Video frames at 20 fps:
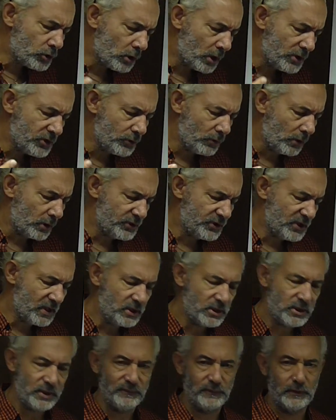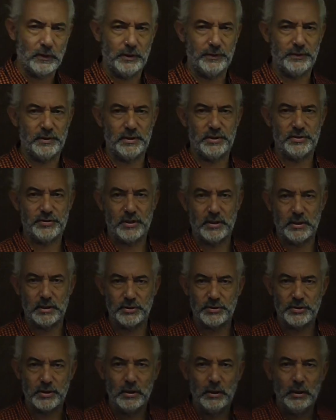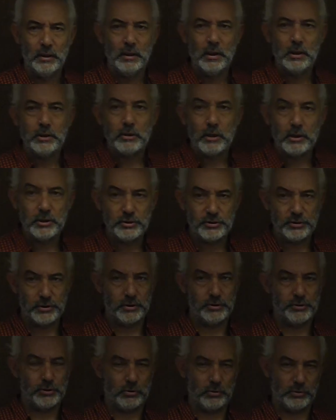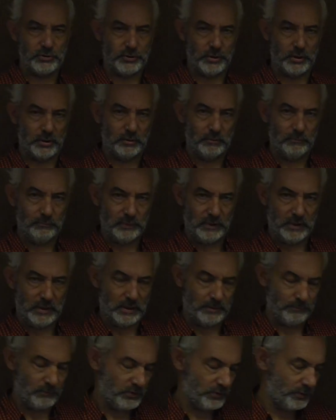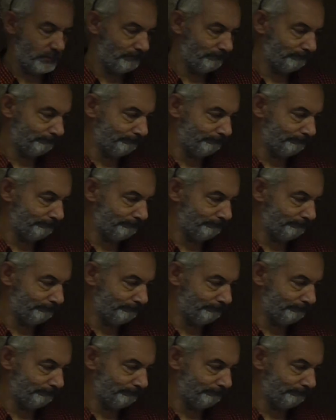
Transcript: try to identify these things. Going to the doctor, perhaps.